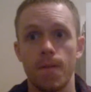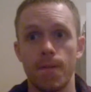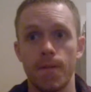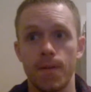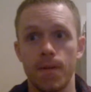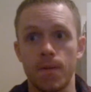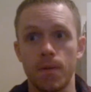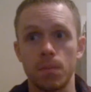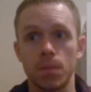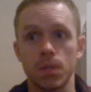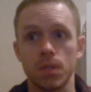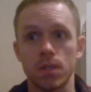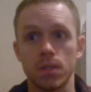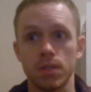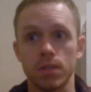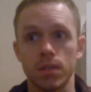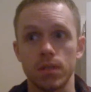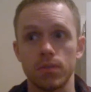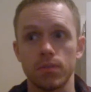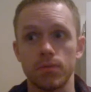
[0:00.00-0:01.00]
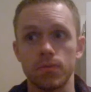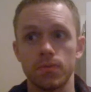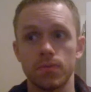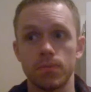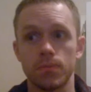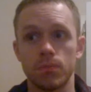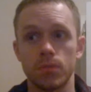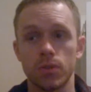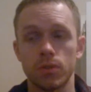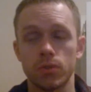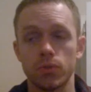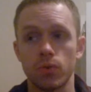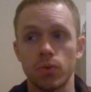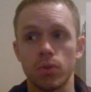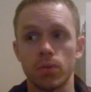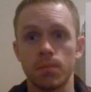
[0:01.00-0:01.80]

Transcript: All because I restored